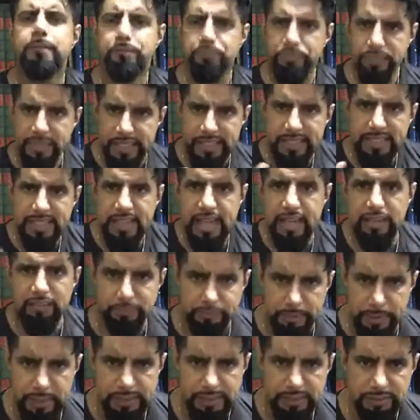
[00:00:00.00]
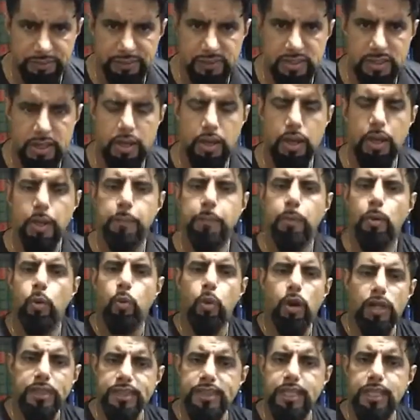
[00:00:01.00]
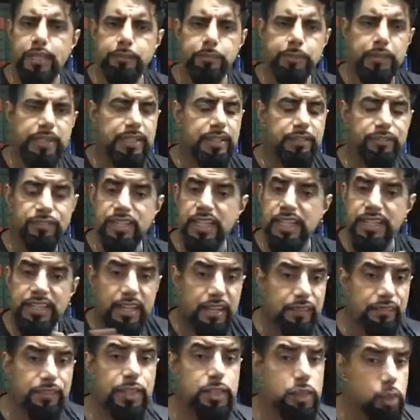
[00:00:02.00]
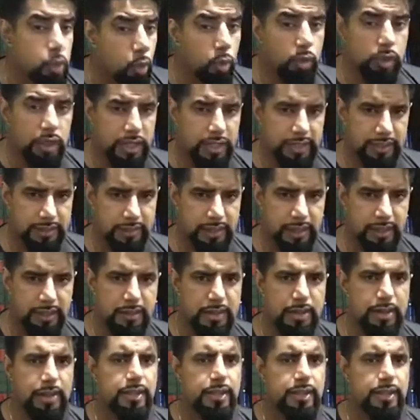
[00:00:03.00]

They did have beliefs, but what they believed, they never taught like that.